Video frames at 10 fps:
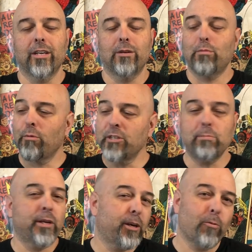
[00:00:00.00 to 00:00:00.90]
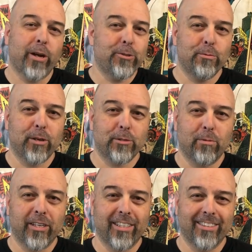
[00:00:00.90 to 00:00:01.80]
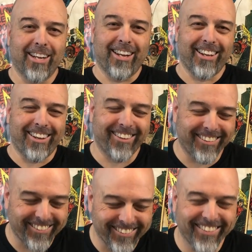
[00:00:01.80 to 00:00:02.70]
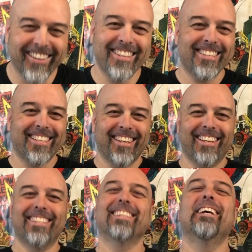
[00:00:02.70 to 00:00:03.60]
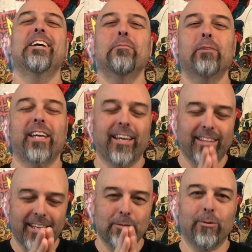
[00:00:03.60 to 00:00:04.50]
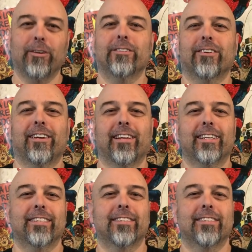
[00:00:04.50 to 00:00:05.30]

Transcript: probably spending way too much money on these things. But yeah, that's what else I collect.